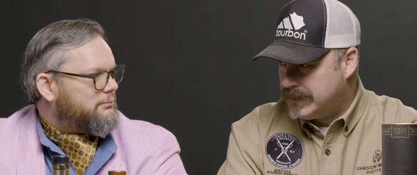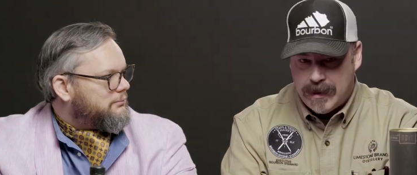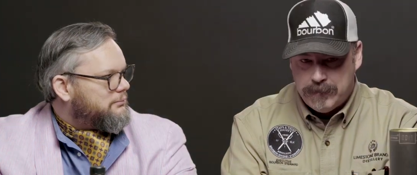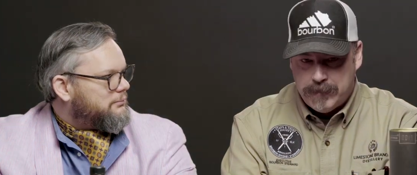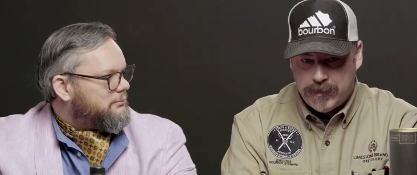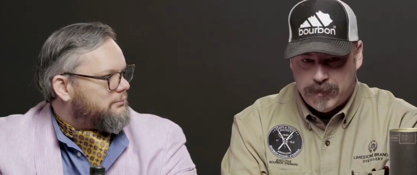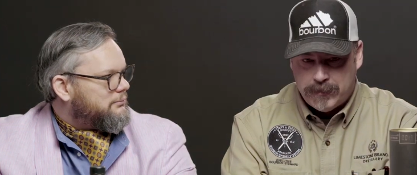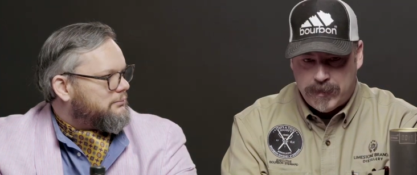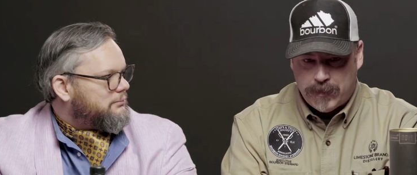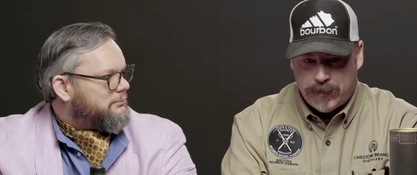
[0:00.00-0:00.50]
Speaker 1: I
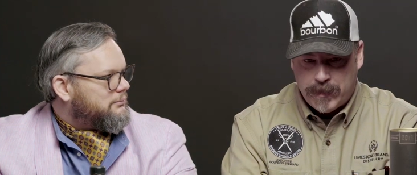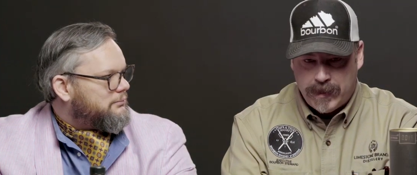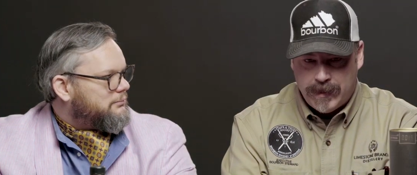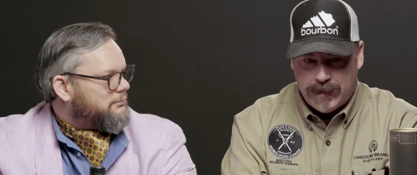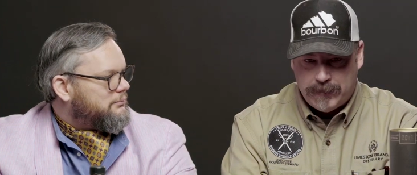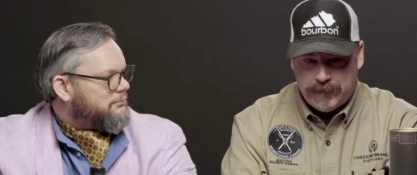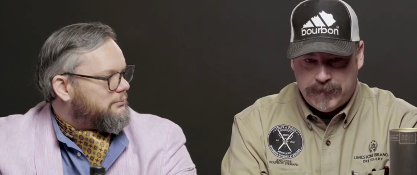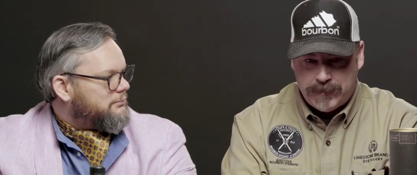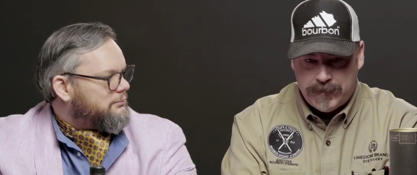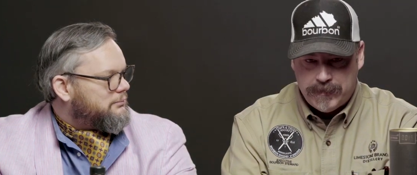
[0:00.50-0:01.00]
built my way
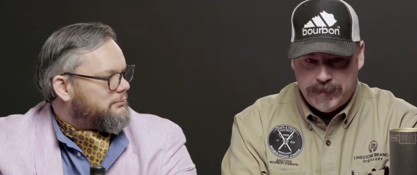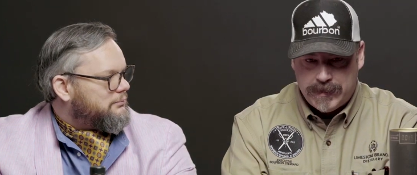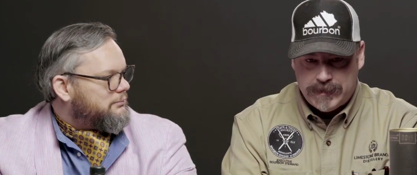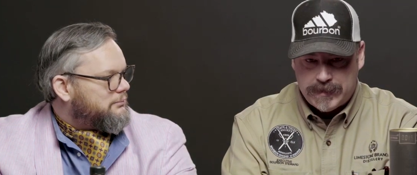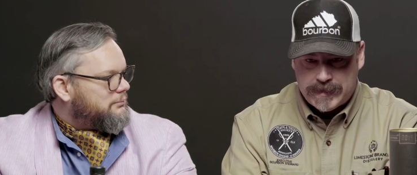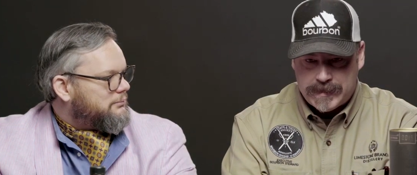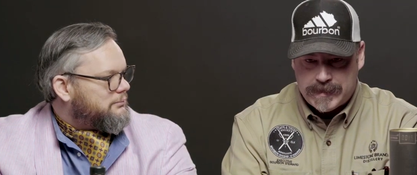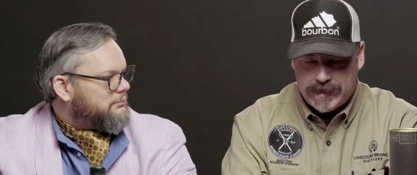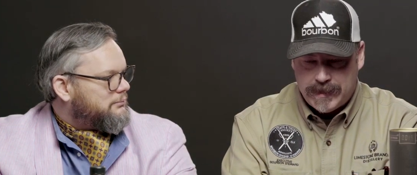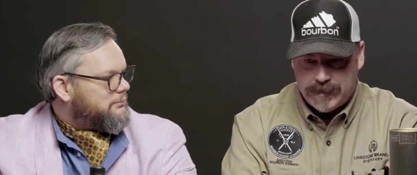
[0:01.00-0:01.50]
up through
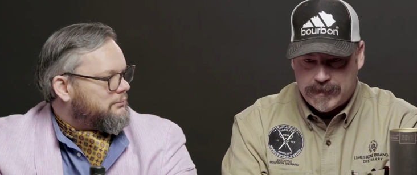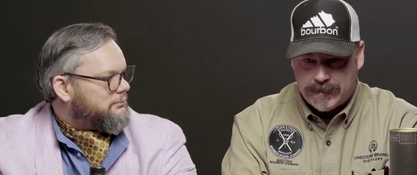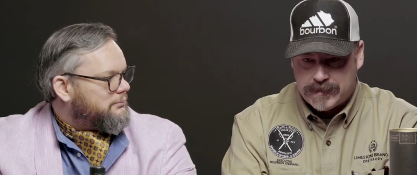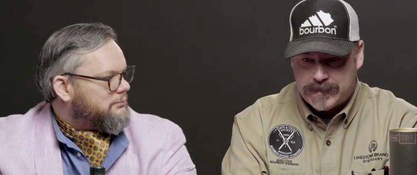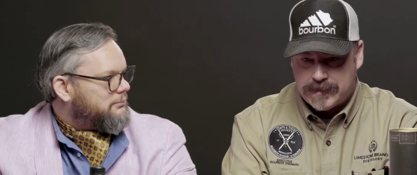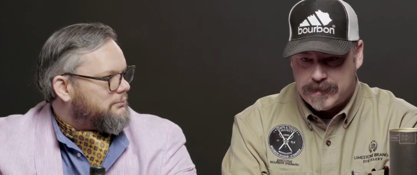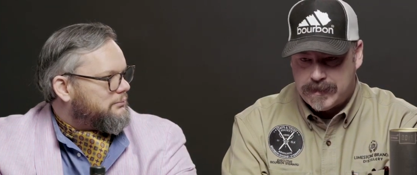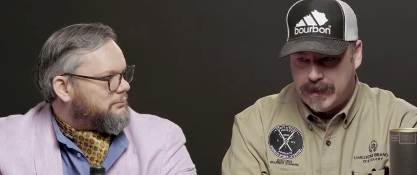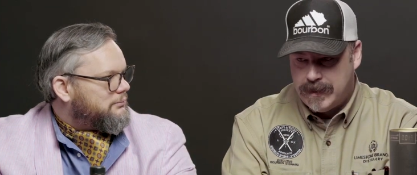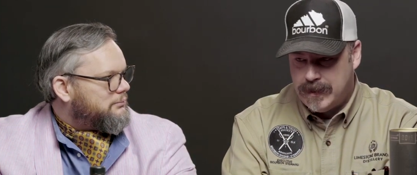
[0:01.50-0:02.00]
into
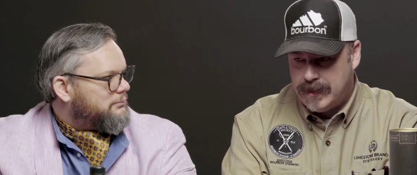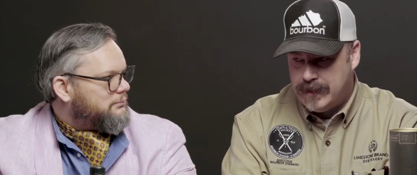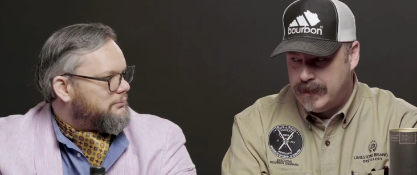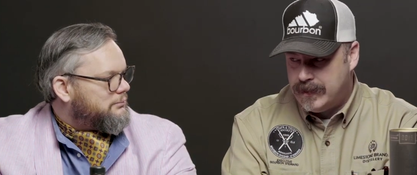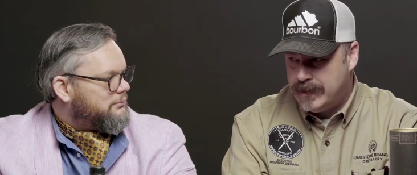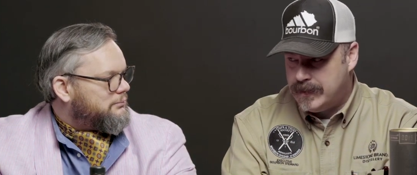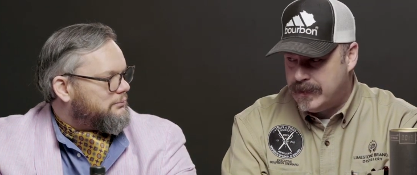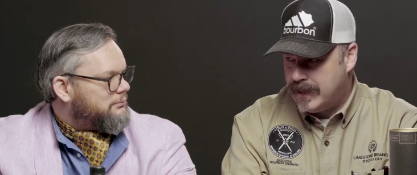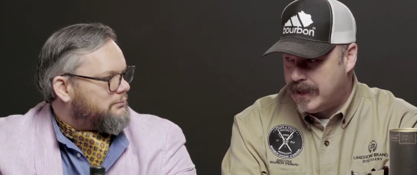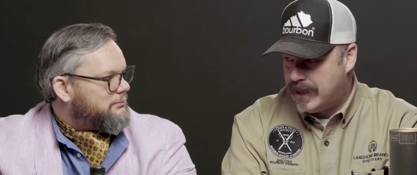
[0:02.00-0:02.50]
sales and
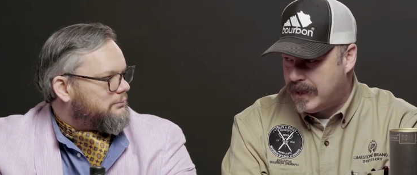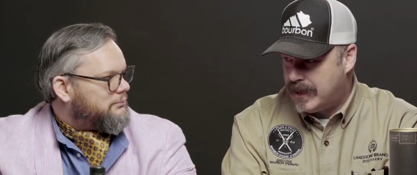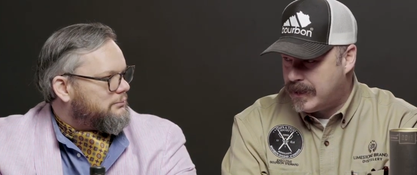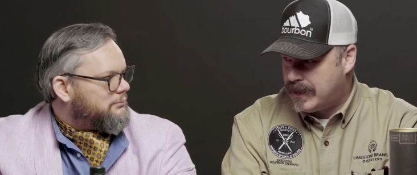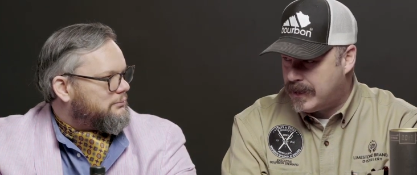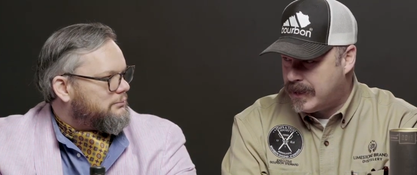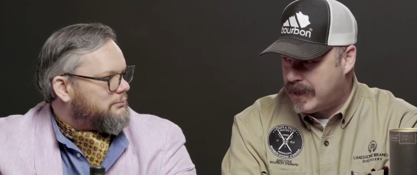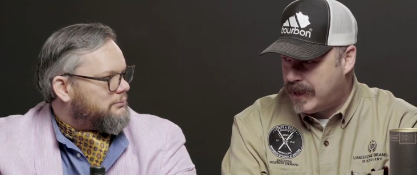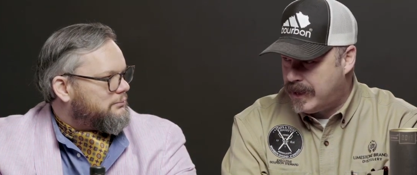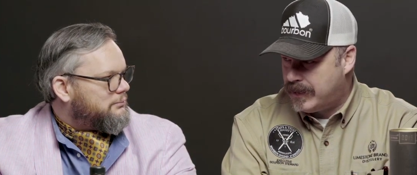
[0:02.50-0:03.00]
then uh,
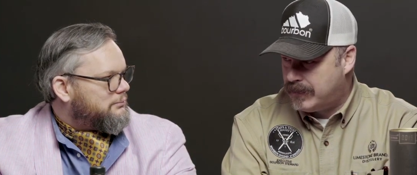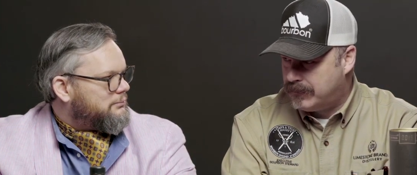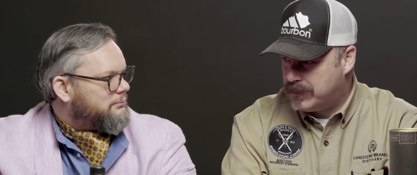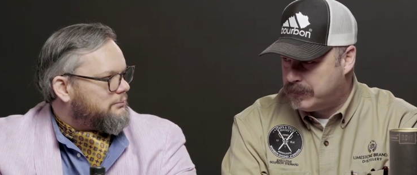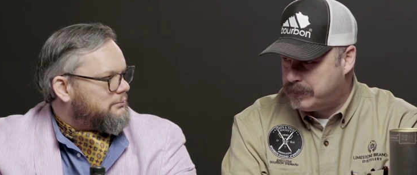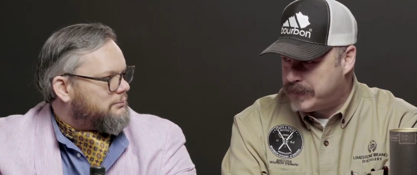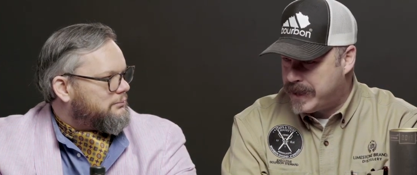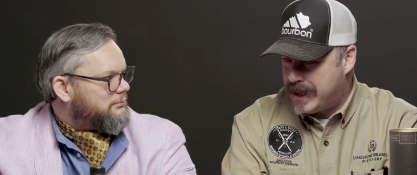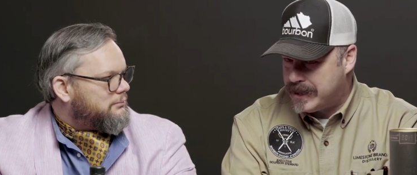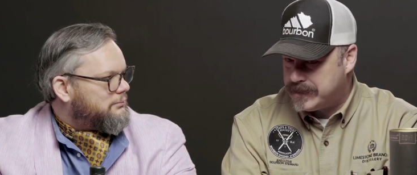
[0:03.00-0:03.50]
I had a
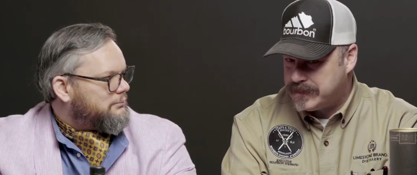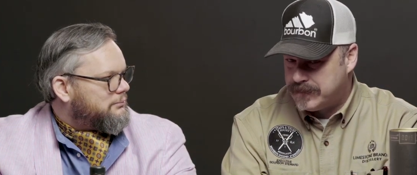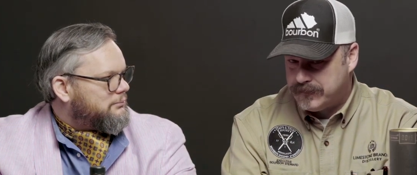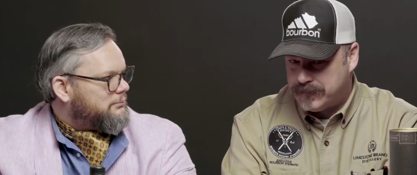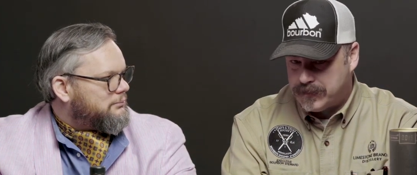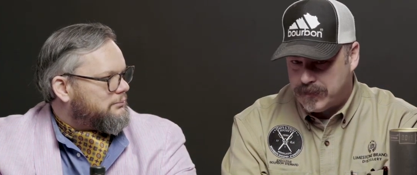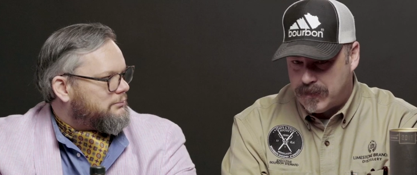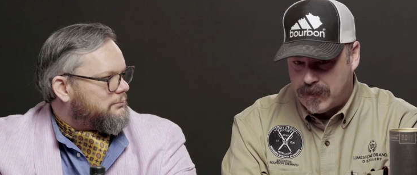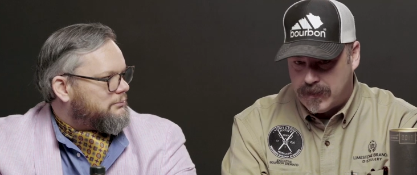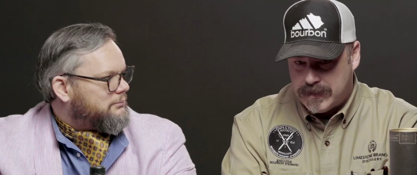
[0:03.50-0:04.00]
real passion
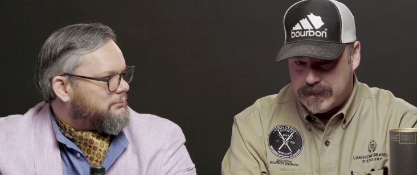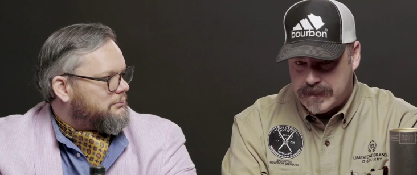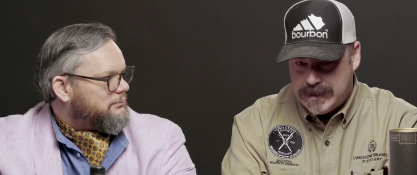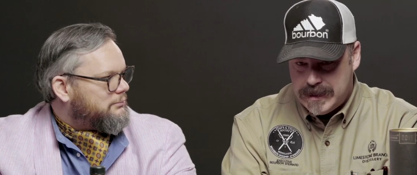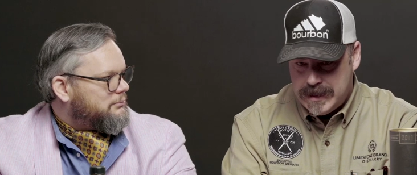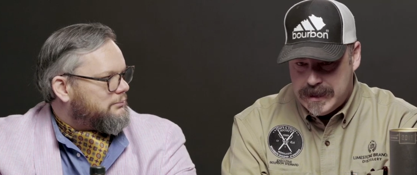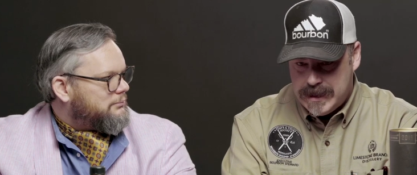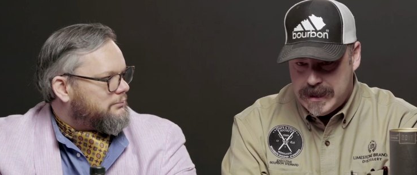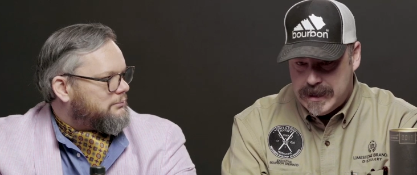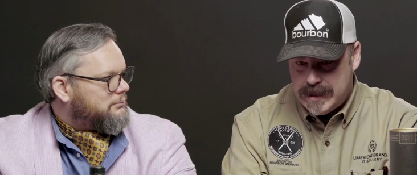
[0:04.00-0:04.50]
for
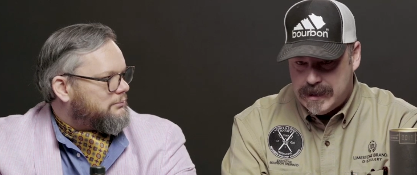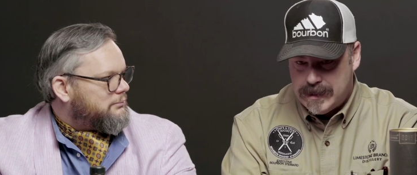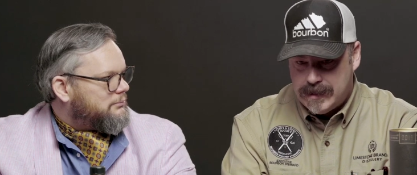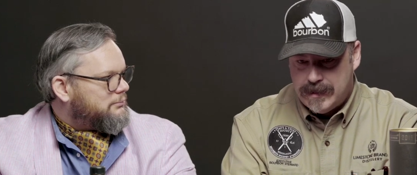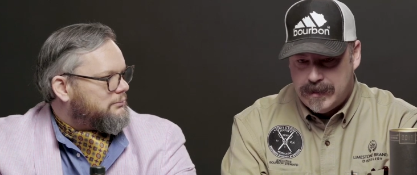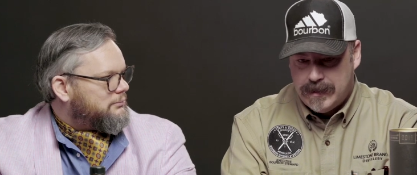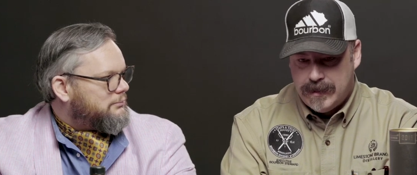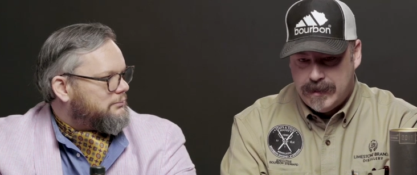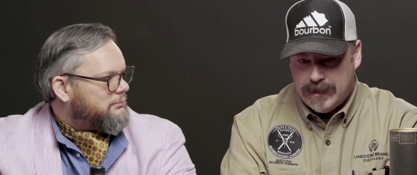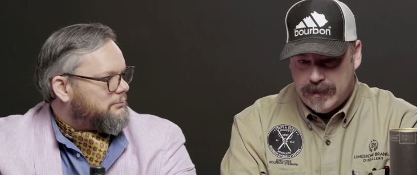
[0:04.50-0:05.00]
RT.
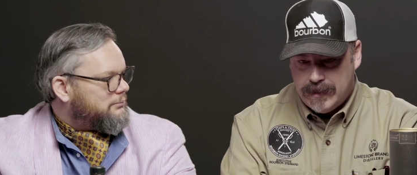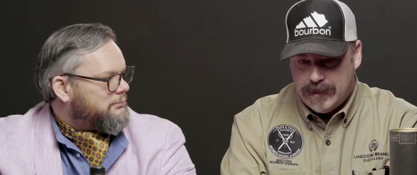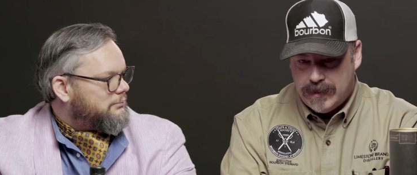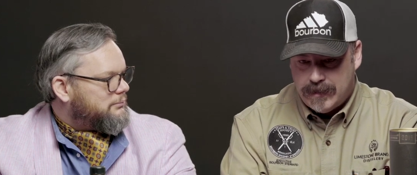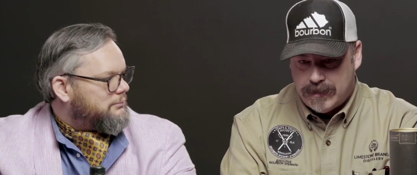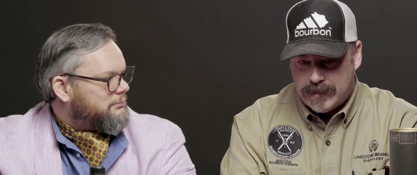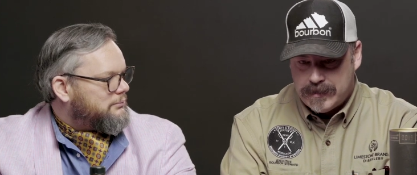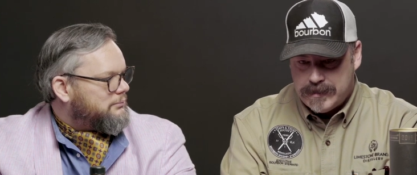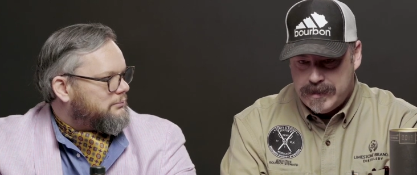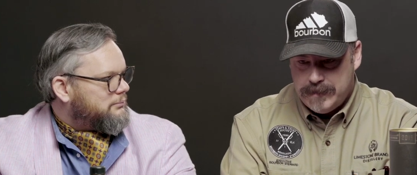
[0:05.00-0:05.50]

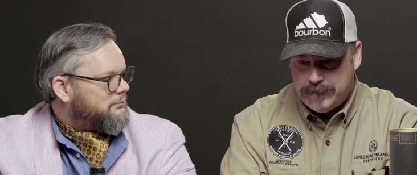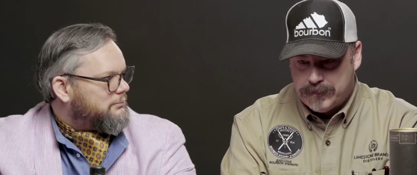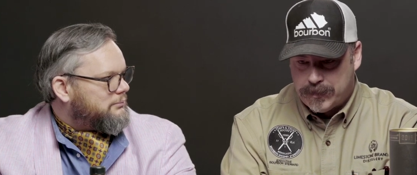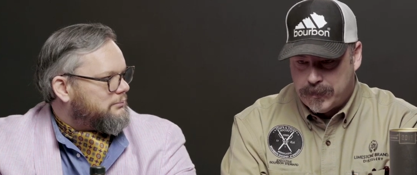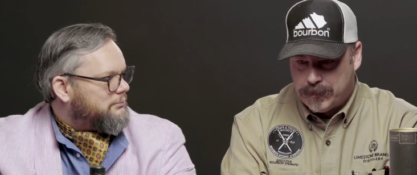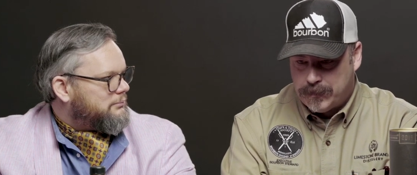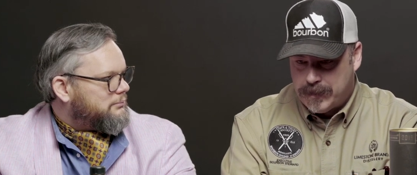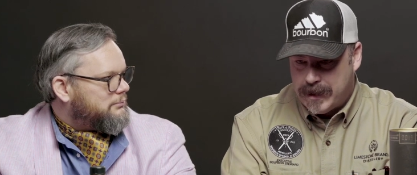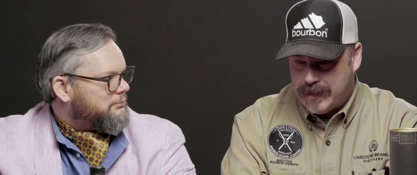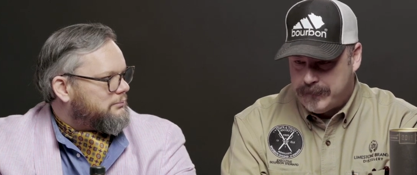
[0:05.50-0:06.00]
And our tea
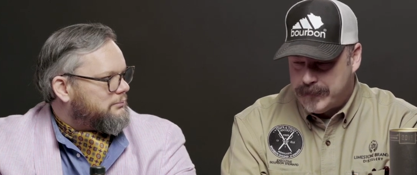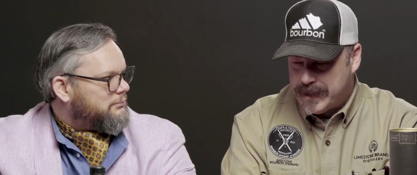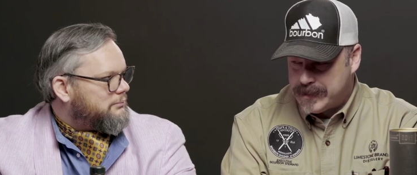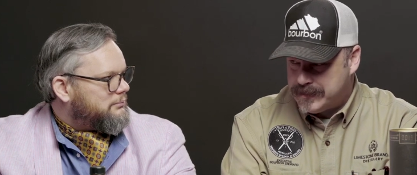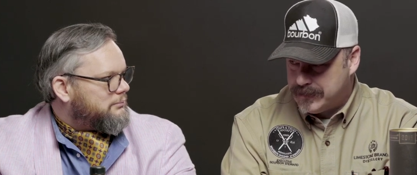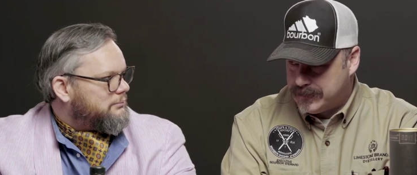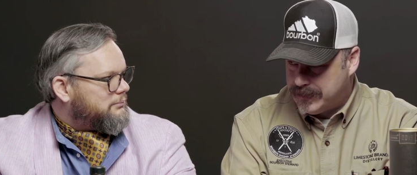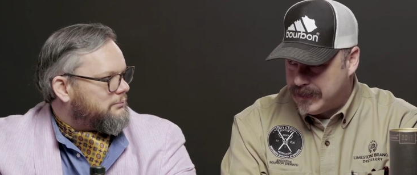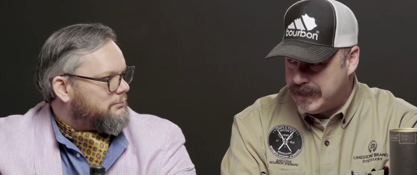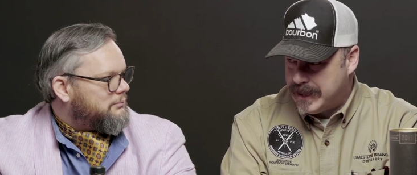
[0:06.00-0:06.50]
program, I
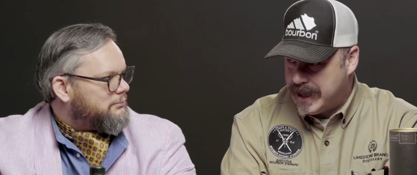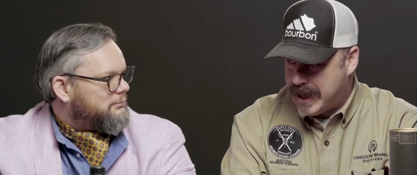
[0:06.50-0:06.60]
took it